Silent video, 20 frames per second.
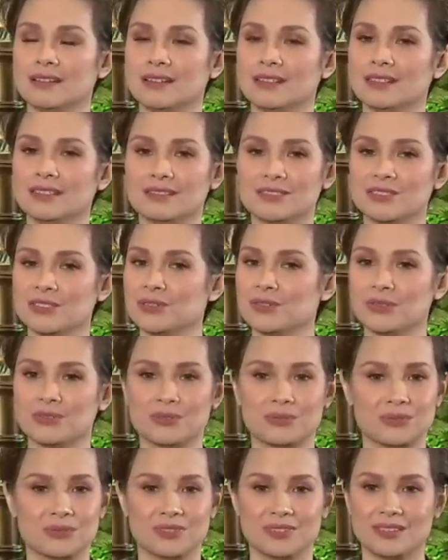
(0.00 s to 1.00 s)
And
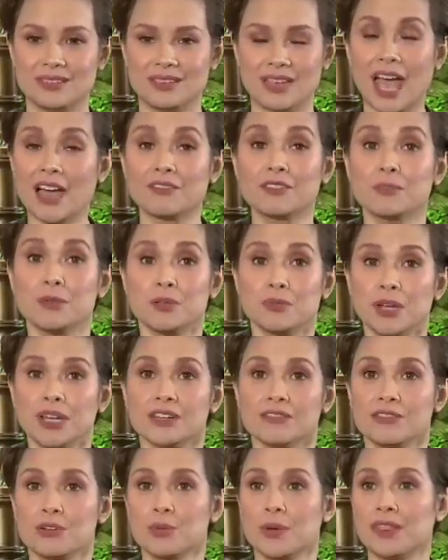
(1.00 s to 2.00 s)
so you have to be
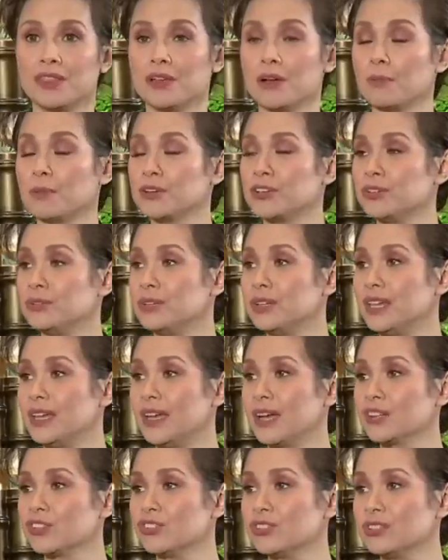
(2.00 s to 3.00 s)
ready for when the opportunity
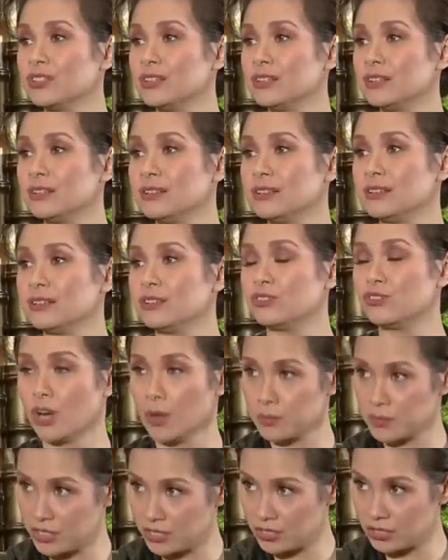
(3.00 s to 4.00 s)
actually
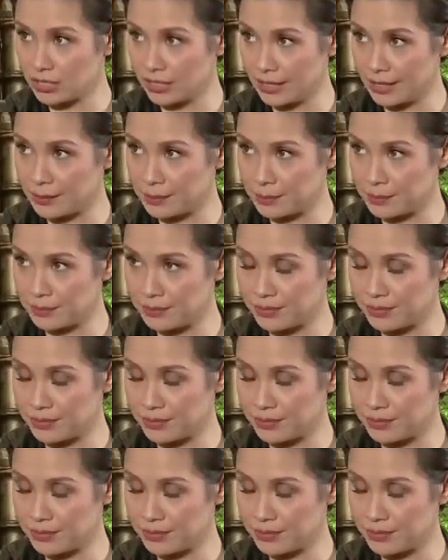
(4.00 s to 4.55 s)
drops in your lap,